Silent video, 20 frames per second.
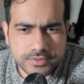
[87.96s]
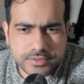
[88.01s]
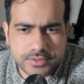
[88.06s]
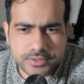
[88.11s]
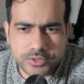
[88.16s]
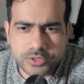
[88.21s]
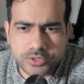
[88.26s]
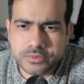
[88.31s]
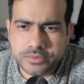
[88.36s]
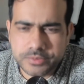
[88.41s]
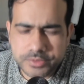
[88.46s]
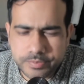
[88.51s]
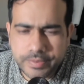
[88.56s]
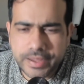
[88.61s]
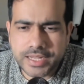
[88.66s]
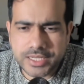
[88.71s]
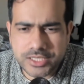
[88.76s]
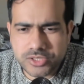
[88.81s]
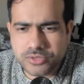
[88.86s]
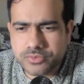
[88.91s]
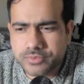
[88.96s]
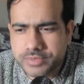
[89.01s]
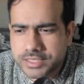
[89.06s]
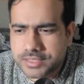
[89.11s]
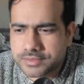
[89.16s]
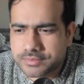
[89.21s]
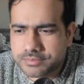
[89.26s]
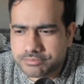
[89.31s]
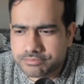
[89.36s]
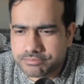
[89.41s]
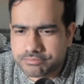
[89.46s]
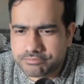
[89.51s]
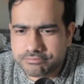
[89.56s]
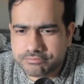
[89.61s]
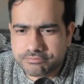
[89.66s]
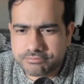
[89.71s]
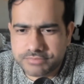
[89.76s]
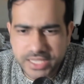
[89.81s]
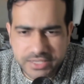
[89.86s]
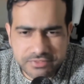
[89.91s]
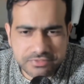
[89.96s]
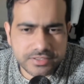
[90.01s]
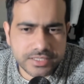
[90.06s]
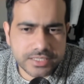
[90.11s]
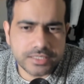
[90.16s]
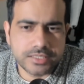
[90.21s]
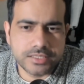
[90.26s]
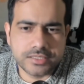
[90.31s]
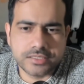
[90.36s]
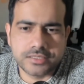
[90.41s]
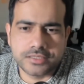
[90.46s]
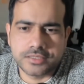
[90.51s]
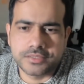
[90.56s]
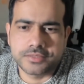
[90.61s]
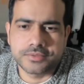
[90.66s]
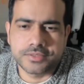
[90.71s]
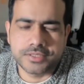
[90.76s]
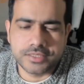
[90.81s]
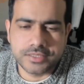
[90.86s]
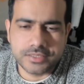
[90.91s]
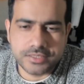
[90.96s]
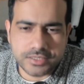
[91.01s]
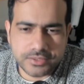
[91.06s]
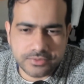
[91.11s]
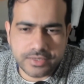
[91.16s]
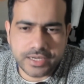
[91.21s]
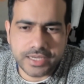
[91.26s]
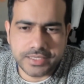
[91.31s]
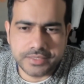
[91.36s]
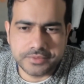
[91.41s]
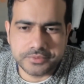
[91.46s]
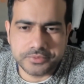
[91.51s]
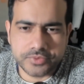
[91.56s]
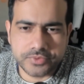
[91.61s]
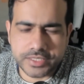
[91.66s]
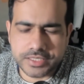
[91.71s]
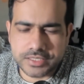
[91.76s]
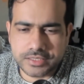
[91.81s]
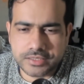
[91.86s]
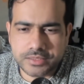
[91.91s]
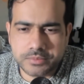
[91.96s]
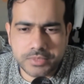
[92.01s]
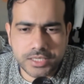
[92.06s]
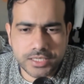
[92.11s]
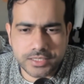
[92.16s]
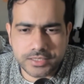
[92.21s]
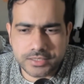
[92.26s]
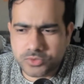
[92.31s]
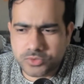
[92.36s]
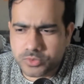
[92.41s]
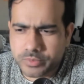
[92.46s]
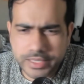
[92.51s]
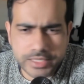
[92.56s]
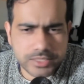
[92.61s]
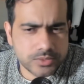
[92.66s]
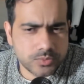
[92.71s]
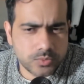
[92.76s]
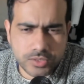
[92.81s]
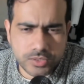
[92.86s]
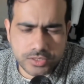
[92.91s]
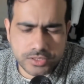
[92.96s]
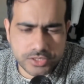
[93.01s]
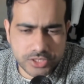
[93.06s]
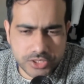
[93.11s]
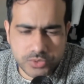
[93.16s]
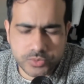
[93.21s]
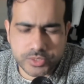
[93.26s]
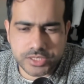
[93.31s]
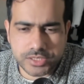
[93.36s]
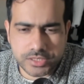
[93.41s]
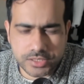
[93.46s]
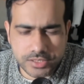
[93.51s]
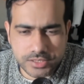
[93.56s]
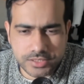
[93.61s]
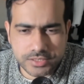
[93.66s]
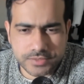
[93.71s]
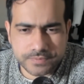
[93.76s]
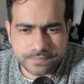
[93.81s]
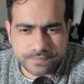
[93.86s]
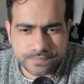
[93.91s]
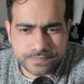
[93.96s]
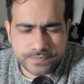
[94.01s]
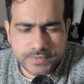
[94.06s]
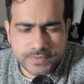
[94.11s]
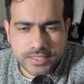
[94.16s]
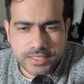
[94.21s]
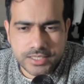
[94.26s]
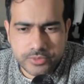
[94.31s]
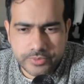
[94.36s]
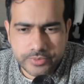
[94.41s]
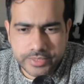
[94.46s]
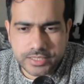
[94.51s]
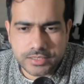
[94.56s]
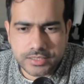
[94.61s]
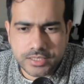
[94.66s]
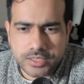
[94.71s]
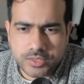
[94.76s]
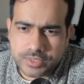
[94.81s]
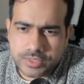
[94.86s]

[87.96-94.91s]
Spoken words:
these banks will definitely survive, right, in the market, no matter what the situation is, right?